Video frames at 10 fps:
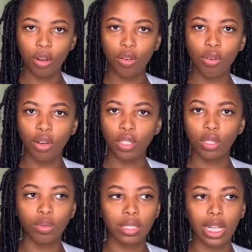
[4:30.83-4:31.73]
Core, you
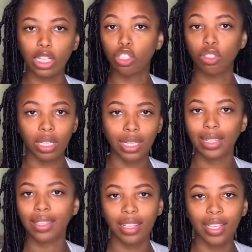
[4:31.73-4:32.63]
was like strictly in
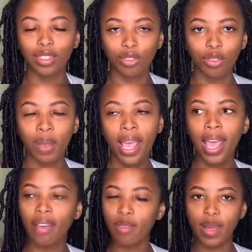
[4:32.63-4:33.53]
the classroom.
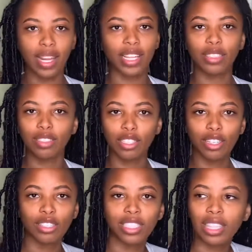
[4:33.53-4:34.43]
Everybody else, you
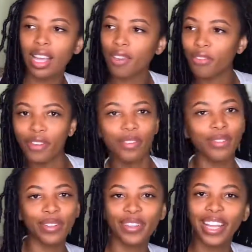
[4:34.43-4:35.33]
know, just kind of free
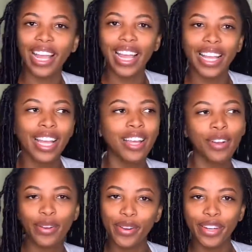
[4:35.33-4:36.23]
flowing.
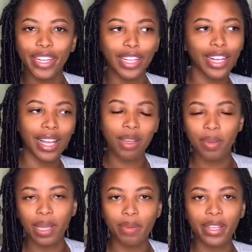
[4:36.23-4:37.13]
Core, you're like a
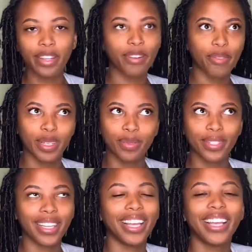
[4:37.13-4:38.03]
baby, you're a
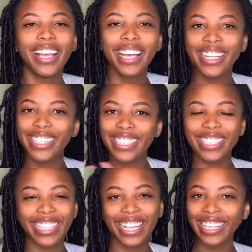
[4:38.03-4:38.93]
freshman. You're just
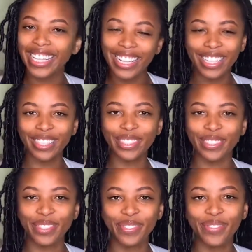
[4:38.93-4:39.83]
in the
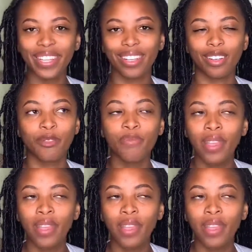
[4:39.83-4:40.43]
classroom, you know.